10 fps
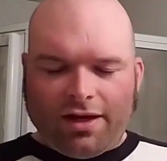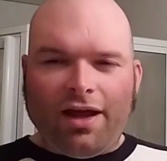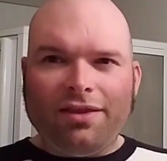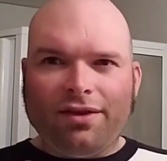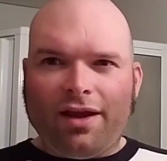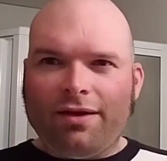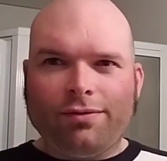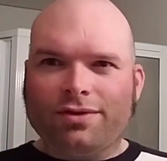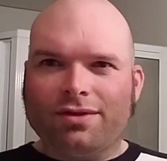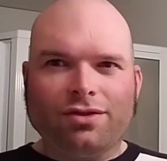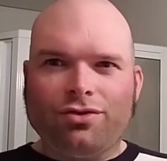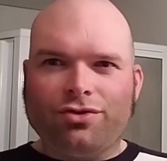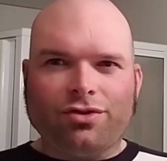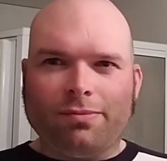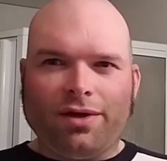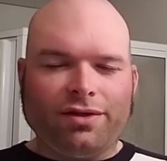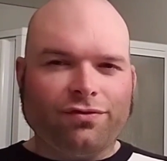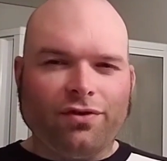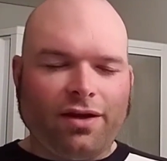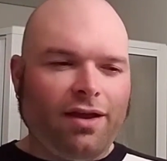And I wasn't too sure about
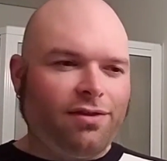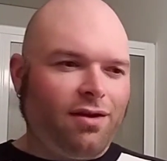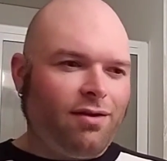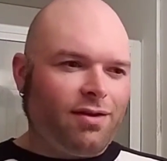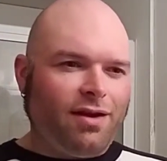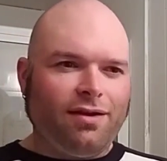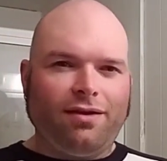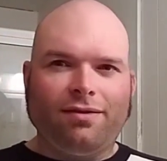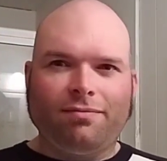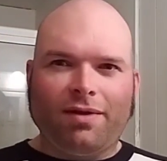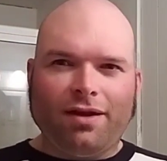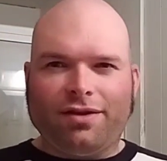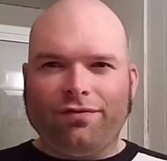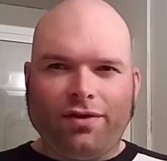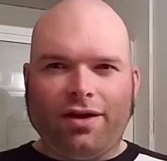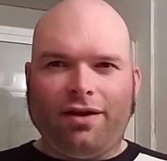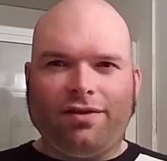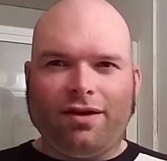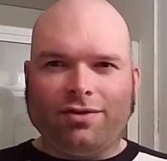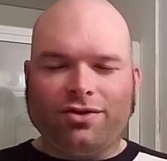this frig. I thought it kind of had a different kind
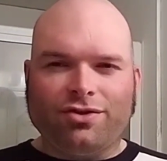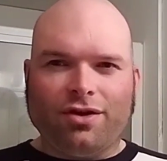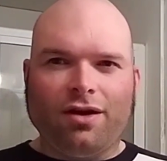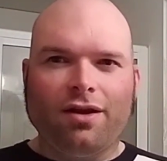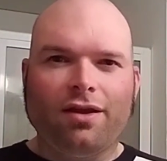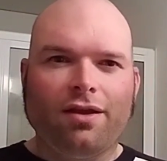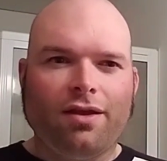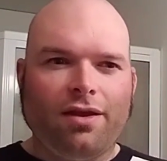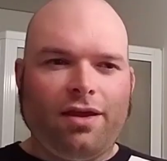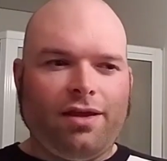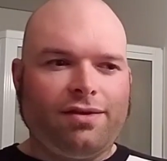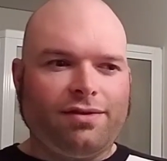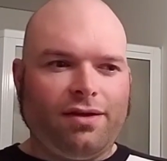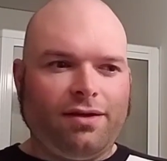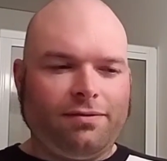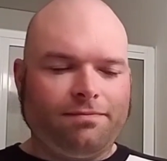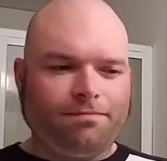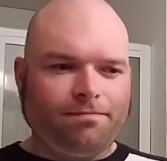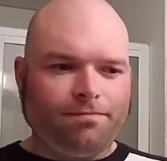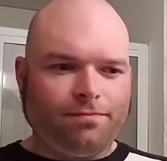of thing. I wasn't sure. It's
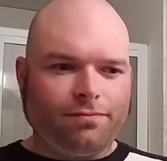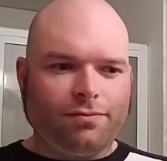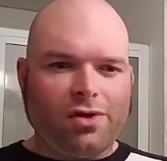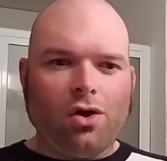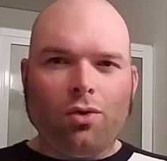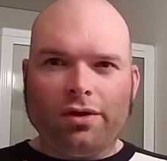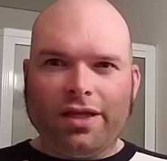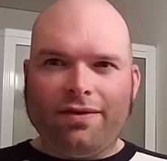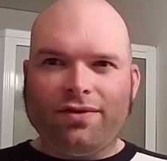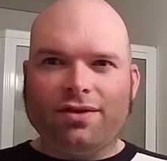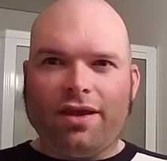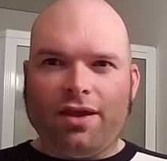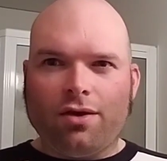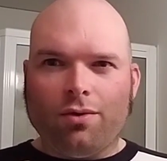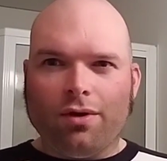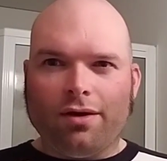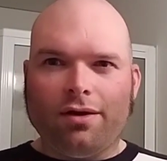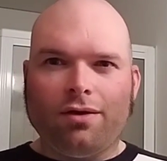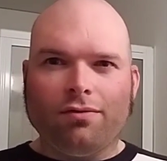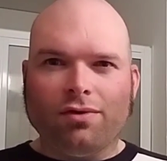Oak leaves,
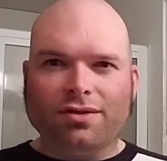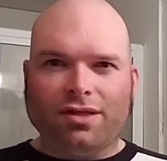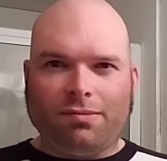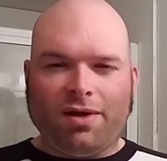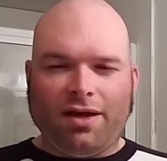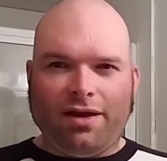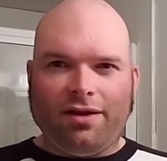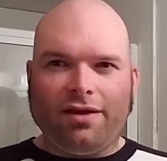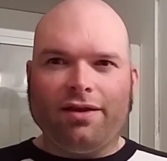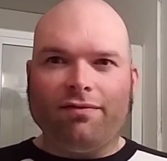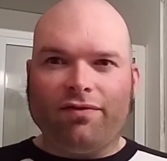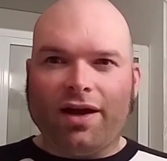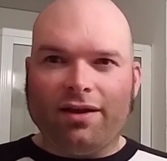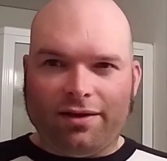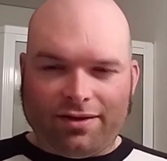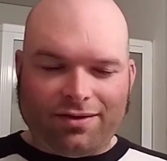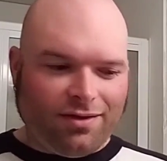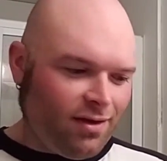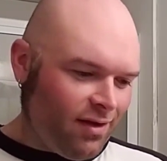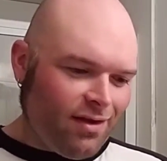acorn, rustic pine, and
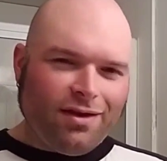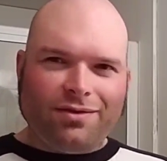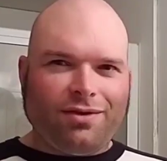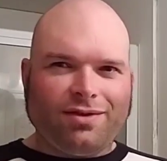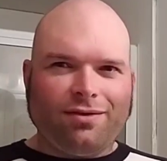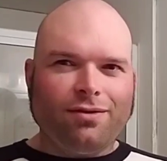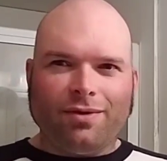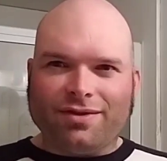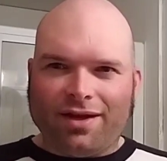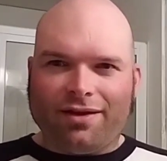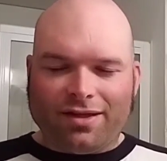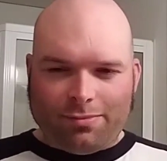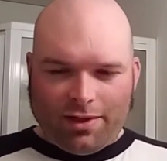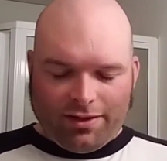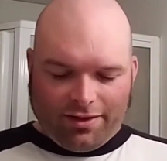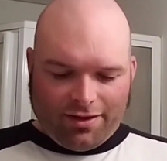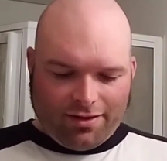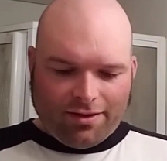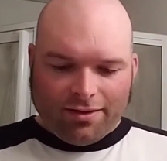violets. So I was like, oh, what's that going to smell like?